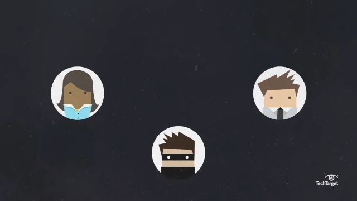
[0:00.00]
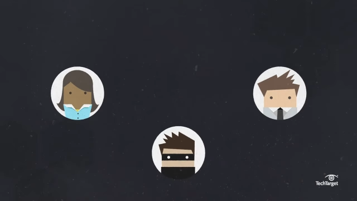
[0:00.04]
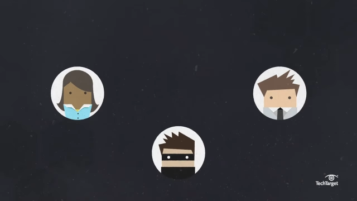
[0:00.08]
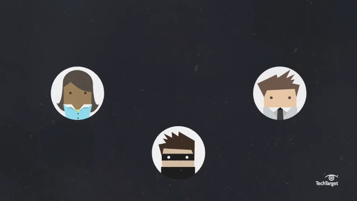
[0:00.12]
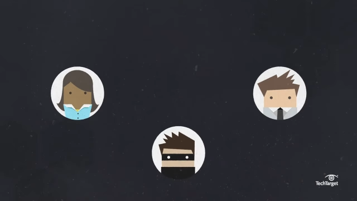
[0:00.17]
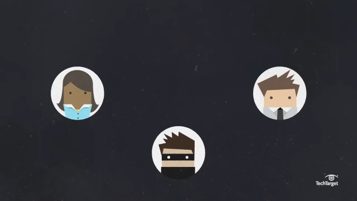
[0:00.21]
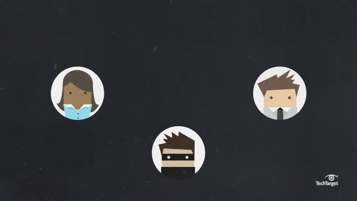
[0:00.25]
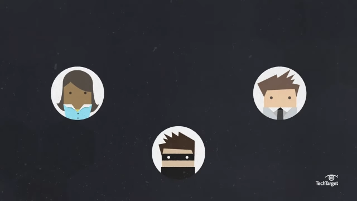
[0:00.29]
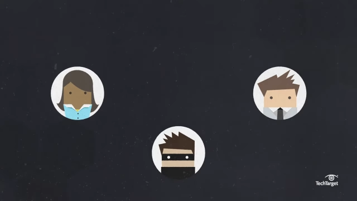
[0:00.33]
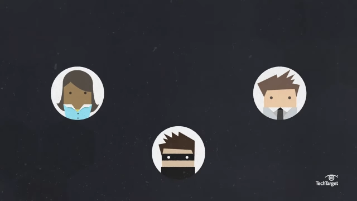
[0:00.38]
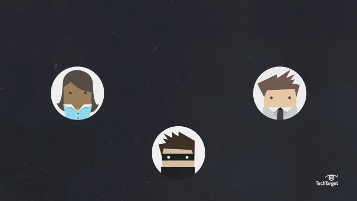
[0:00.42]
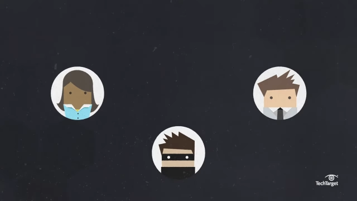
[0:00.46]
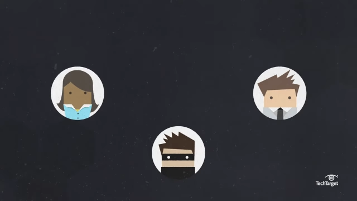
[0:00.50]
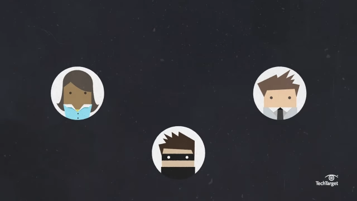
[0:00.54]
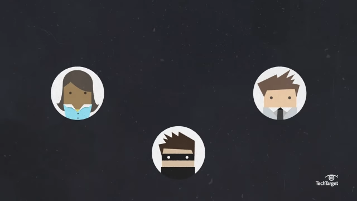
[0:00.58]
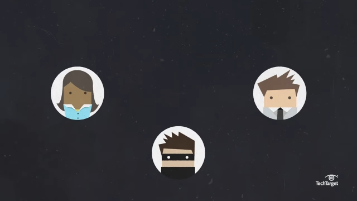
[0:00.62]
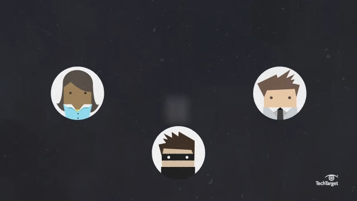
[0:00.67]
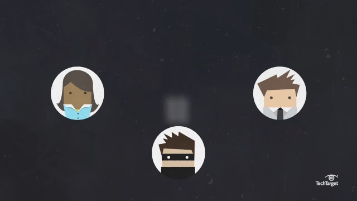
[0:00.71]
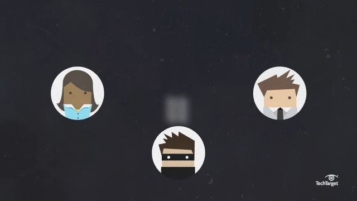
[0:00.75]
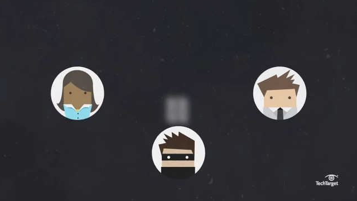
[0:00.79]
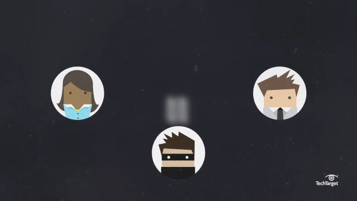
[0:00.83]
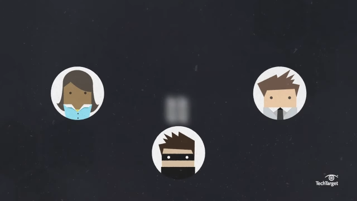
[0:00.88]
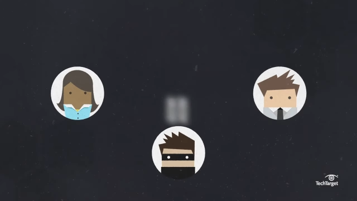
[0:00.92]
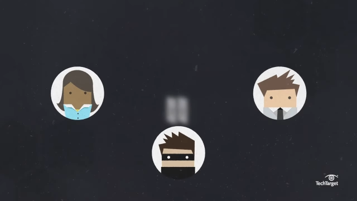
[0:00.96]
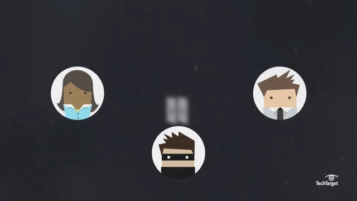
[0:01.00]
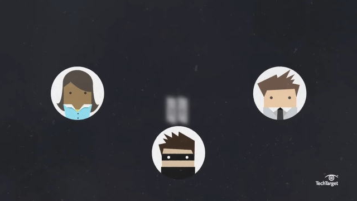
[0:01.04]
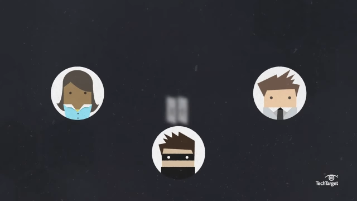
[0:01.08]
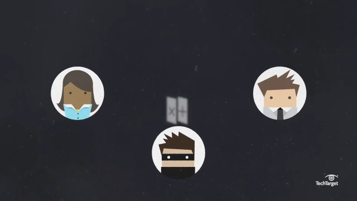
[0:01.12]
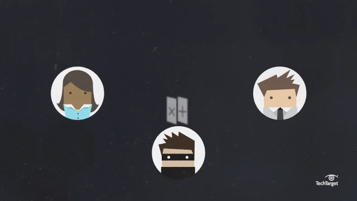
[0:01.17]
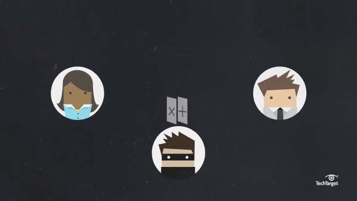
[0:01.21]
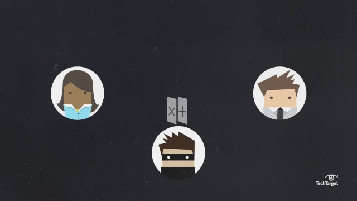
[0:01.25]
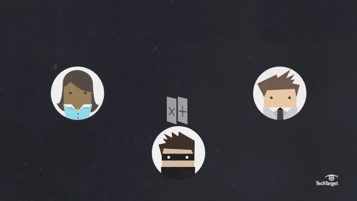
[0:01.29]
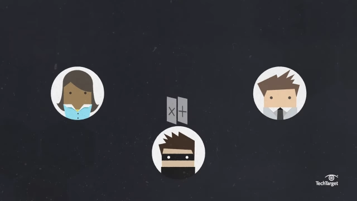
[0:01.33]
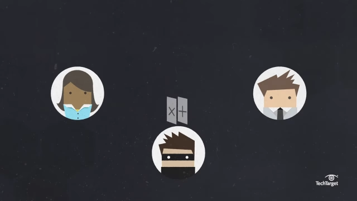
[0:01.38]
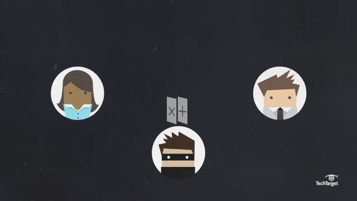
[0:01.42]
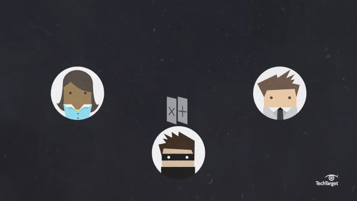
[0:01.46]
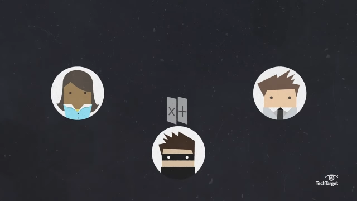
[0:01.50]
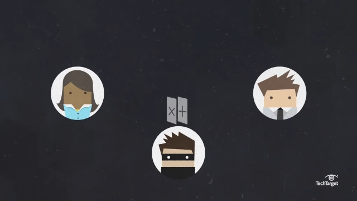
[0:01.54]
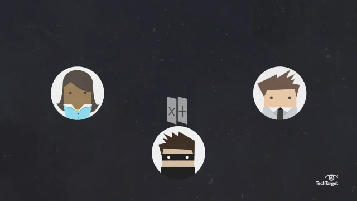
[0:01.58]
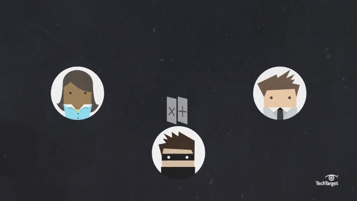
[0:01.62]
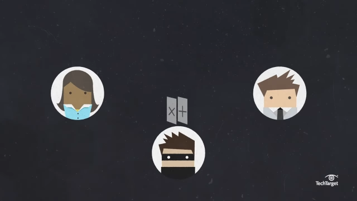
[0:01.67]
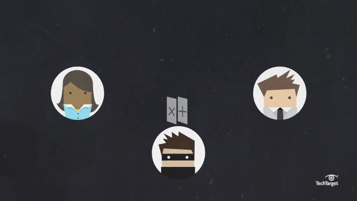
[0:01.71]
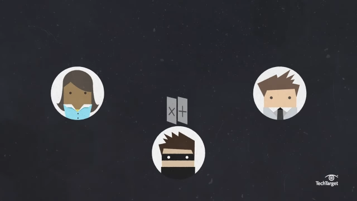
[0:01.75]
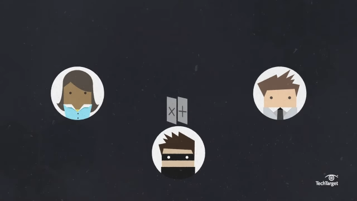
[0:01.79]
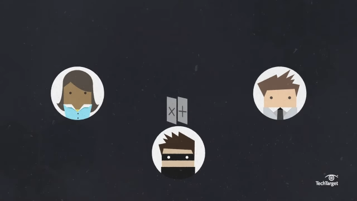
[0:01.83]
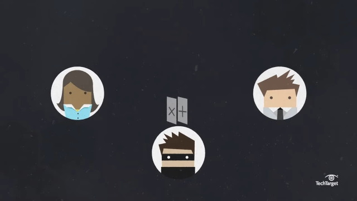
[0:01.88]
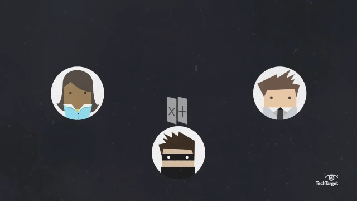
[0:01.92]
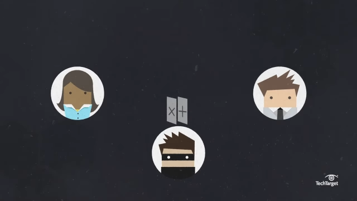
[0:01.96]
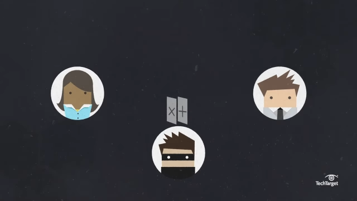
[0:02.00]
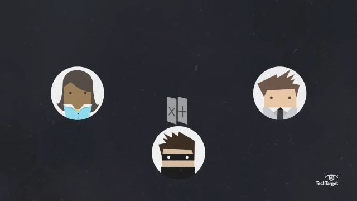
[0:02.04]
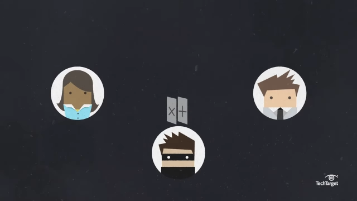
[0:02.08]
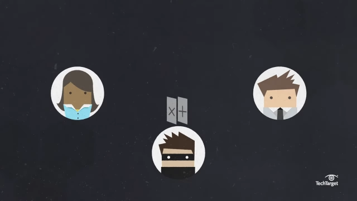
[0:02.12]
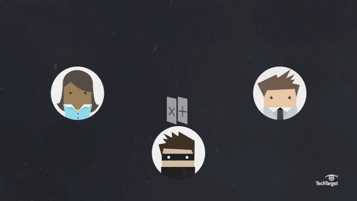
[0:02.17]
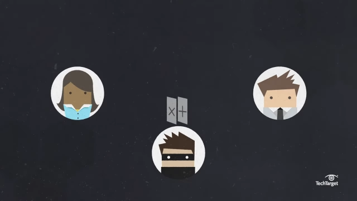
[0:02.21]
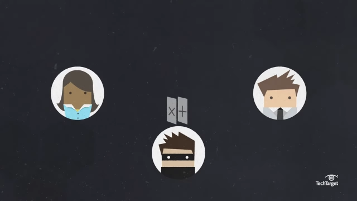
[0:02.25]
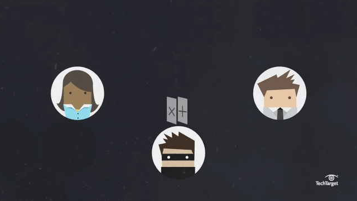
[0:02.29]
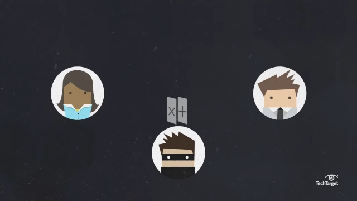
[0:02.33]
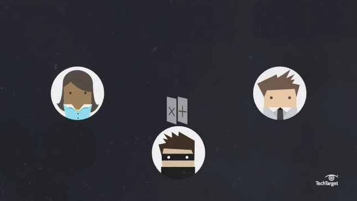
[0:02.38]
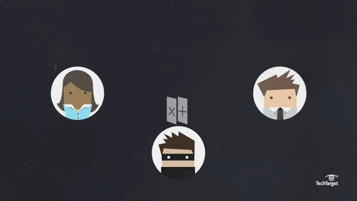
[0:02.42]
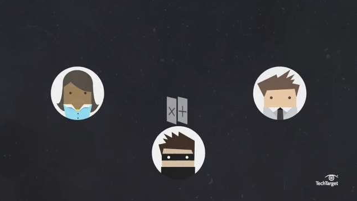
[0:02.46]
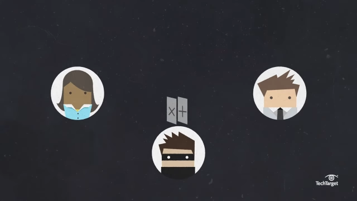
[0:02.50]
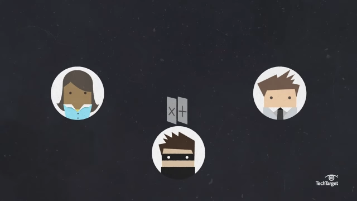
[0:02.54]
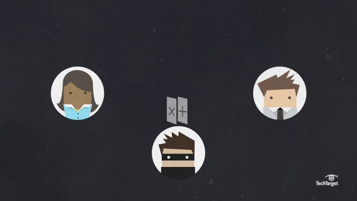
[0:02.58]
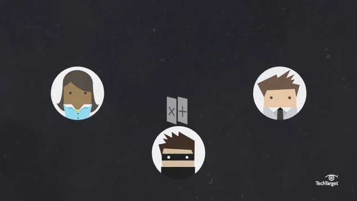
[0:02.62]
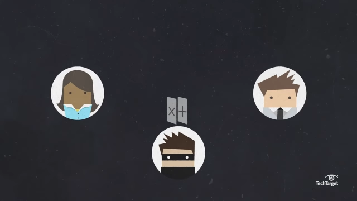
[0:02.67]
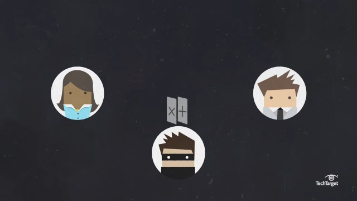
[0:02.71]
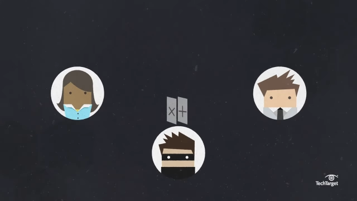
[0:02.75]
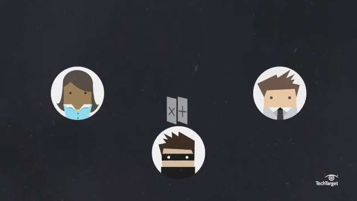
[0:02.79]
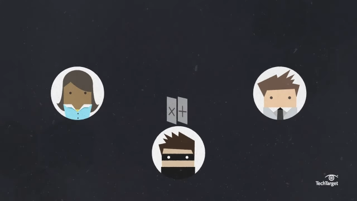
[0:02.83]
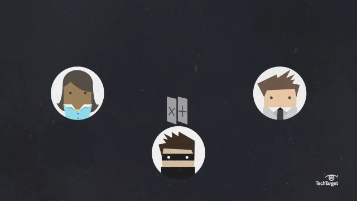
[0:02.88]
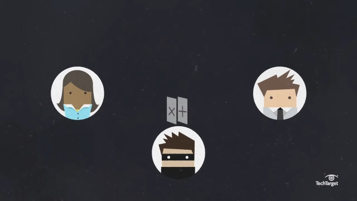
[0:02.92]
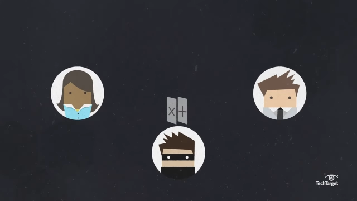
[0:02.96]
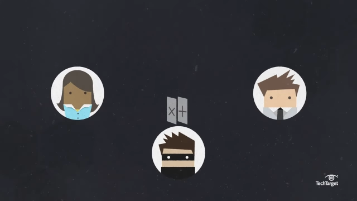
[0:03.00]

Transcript: No face is visible, so there are no lips to read.